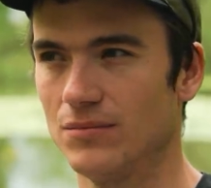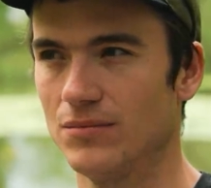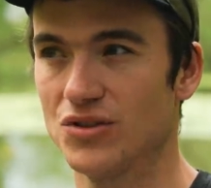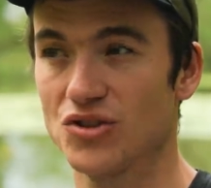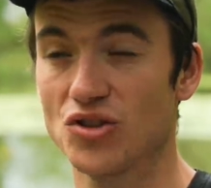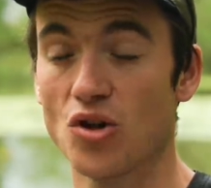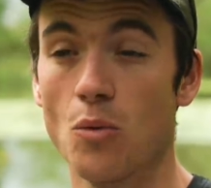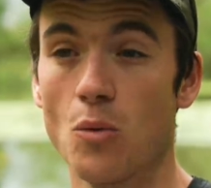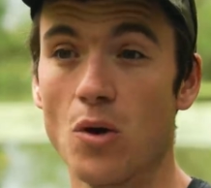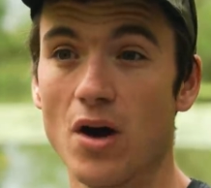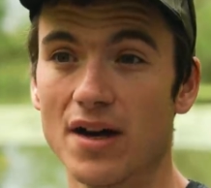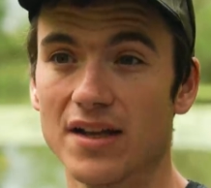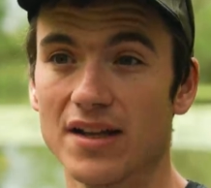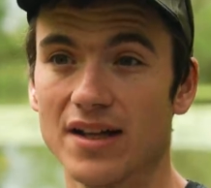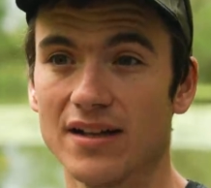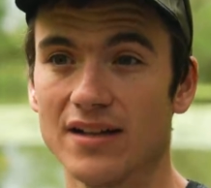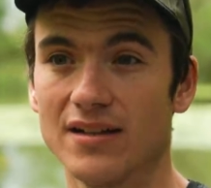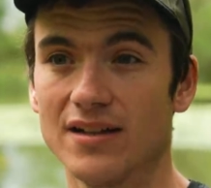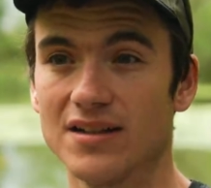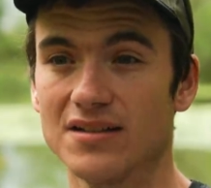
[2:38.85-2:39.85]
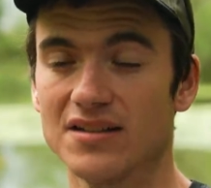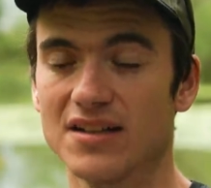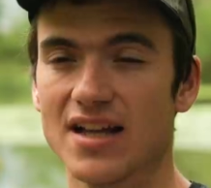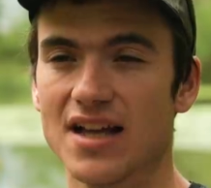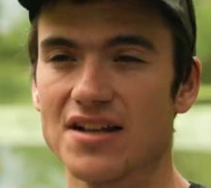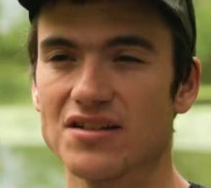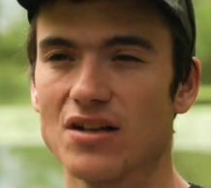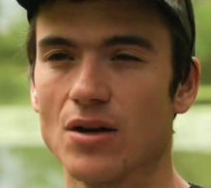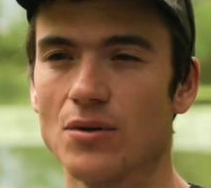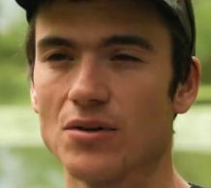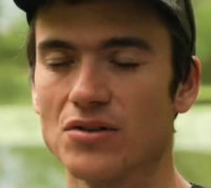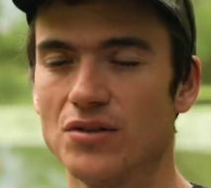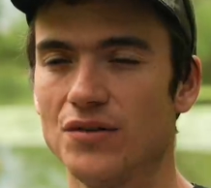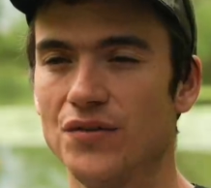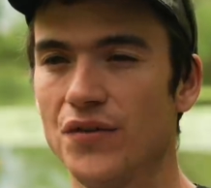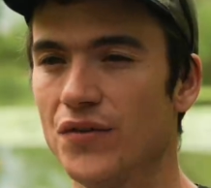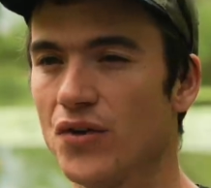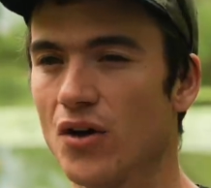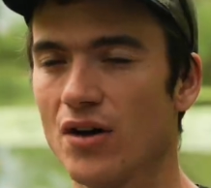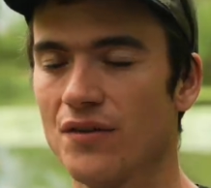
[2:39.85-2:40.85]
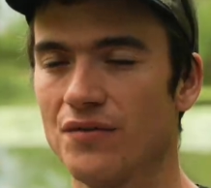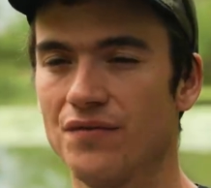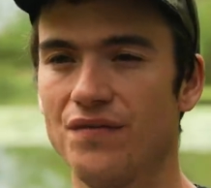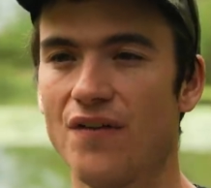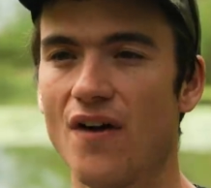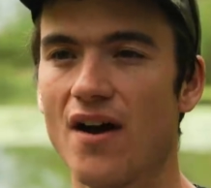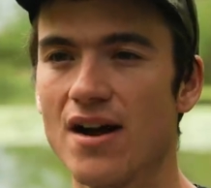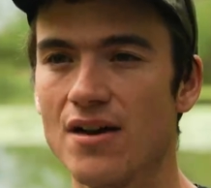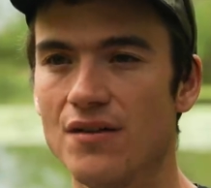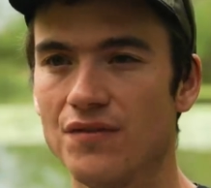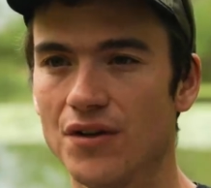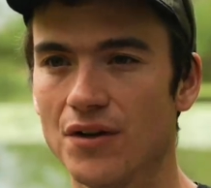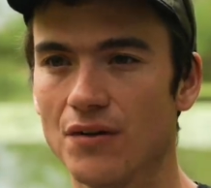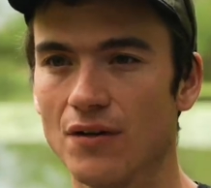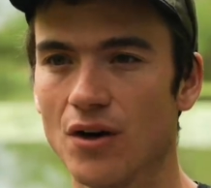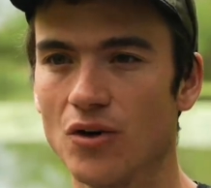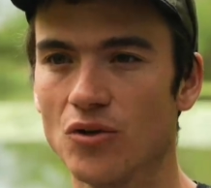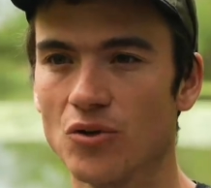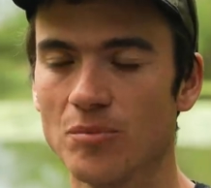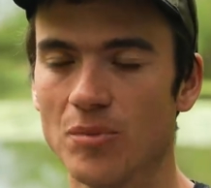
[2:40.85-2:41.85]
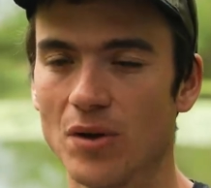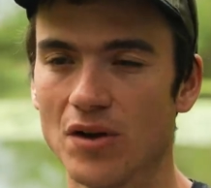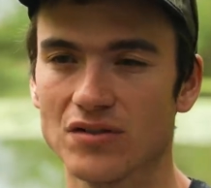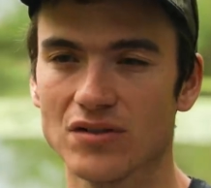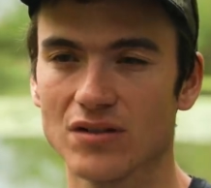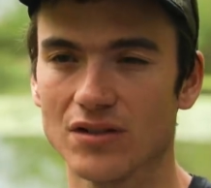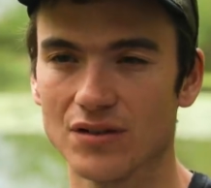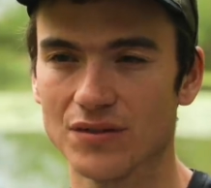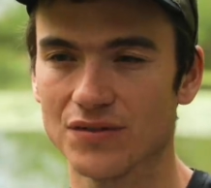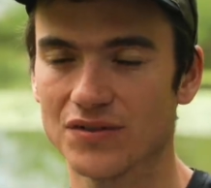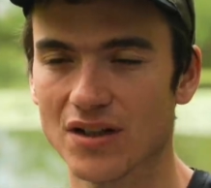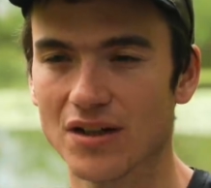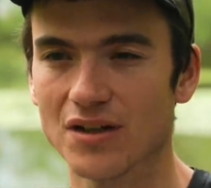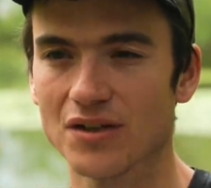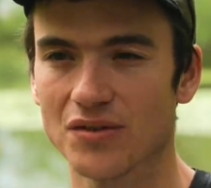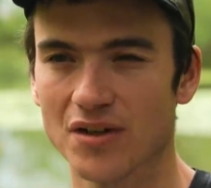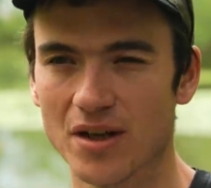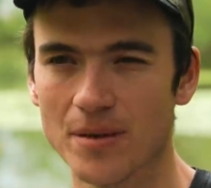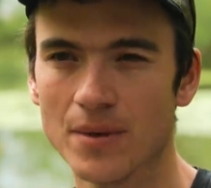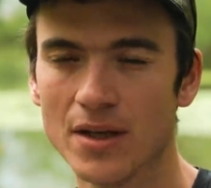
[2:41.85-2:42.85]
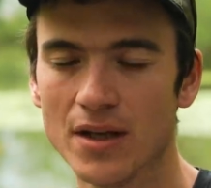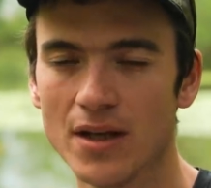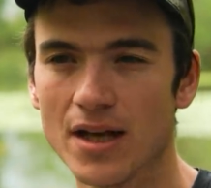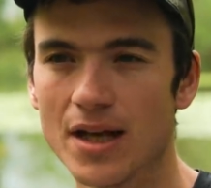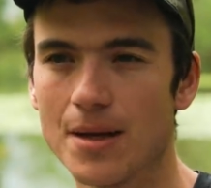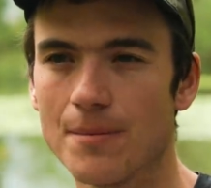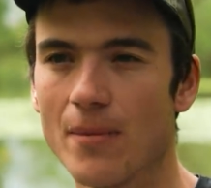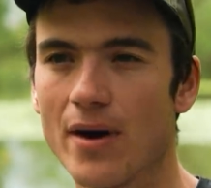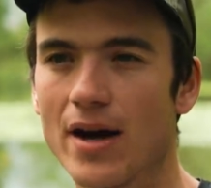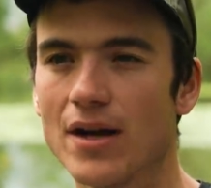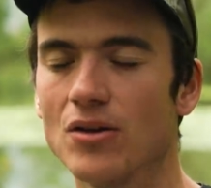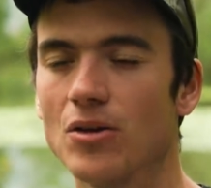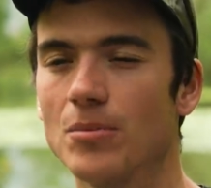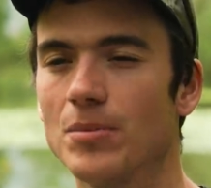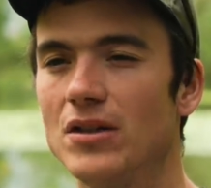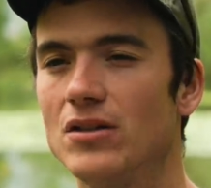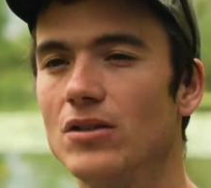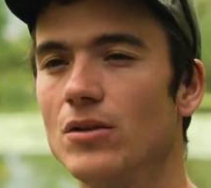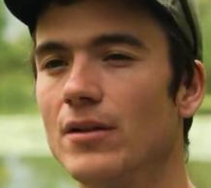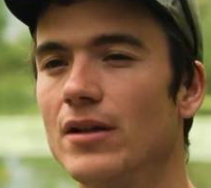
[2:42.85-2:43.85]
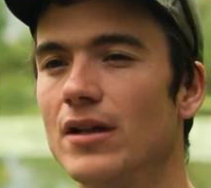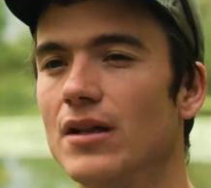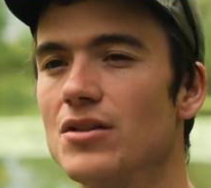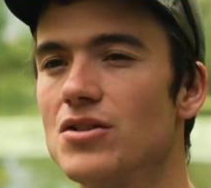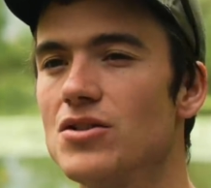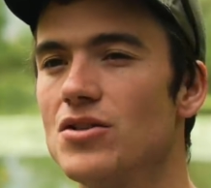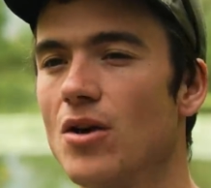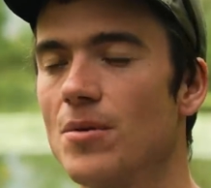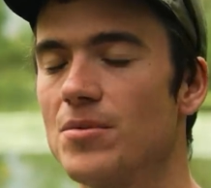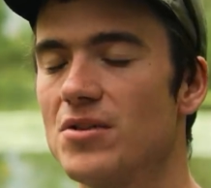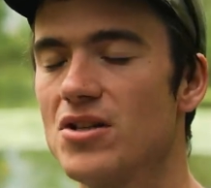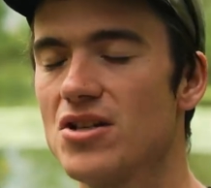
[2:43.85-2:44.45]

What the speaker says: stop working as it gets older. So if you've got a 5-year-old bottle of sun cream, it might not be doing its job.